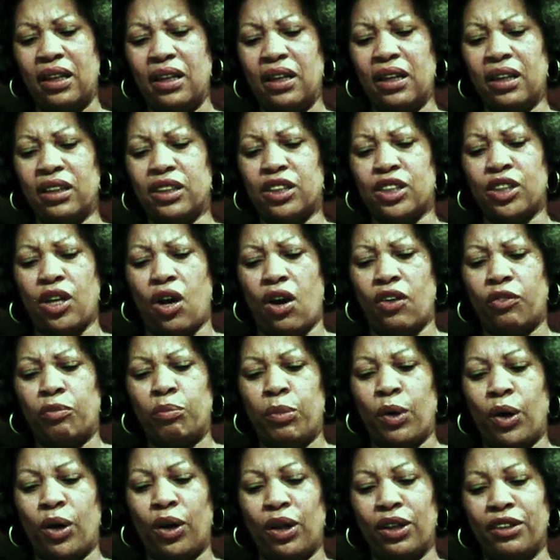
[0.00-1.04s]
a soft
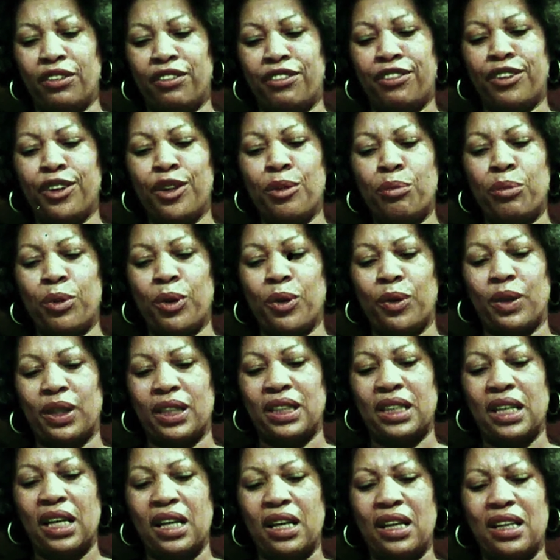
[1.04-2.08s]
ball of fur broken,
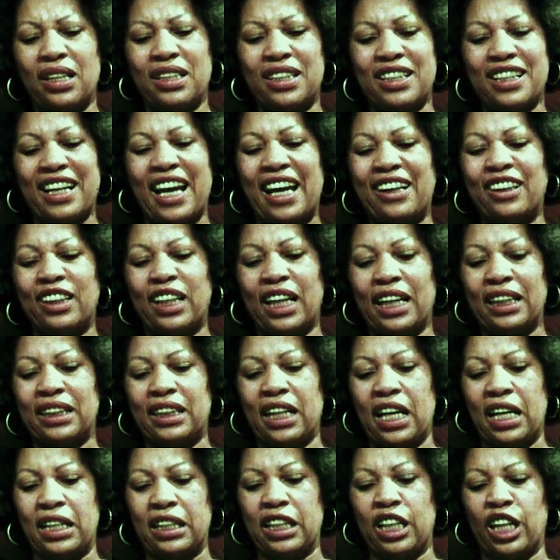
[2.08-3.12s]
scattered like
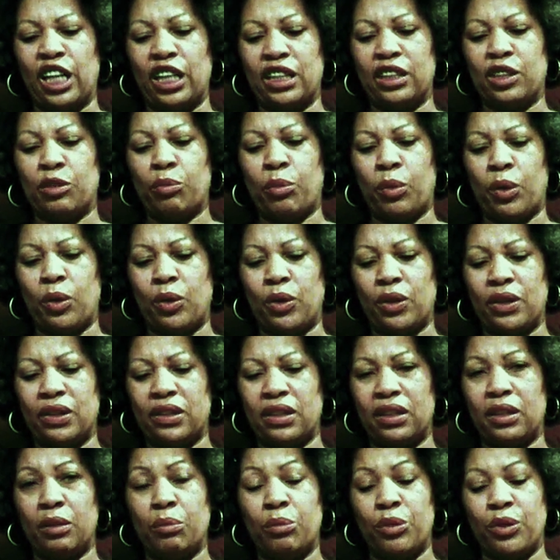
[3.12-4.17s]
dandelion spores in
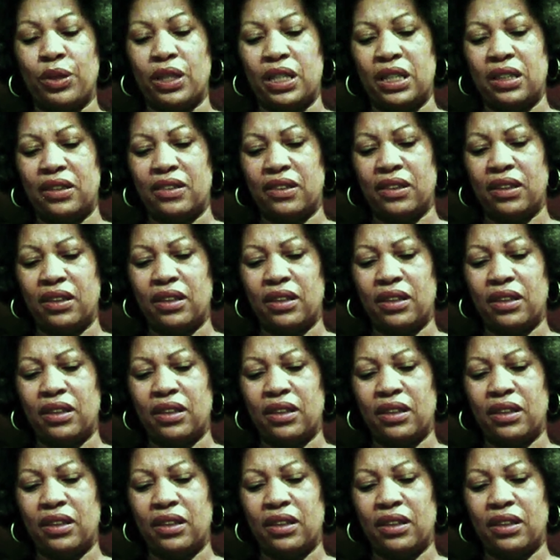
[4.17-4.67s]
the breeze.